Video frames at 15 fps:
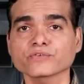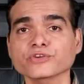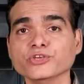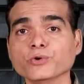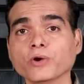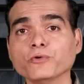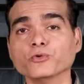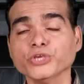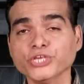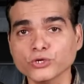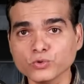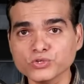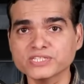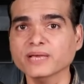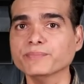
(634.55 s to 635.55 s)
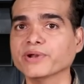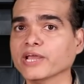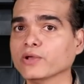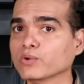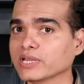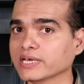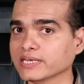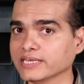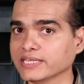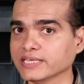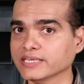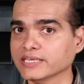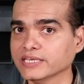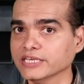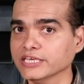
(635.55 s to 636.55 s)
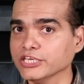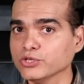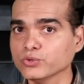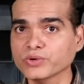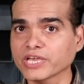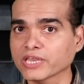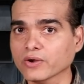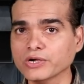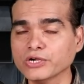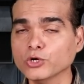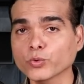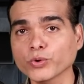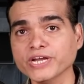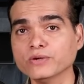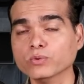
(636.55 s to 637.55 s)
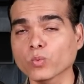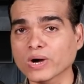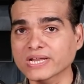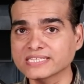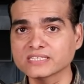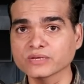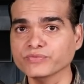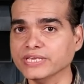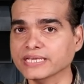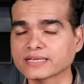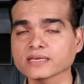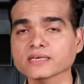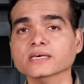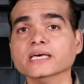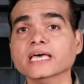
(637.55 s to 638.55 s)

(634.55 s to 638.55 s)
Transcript: You have to use them regularly. You cannot do it once a week.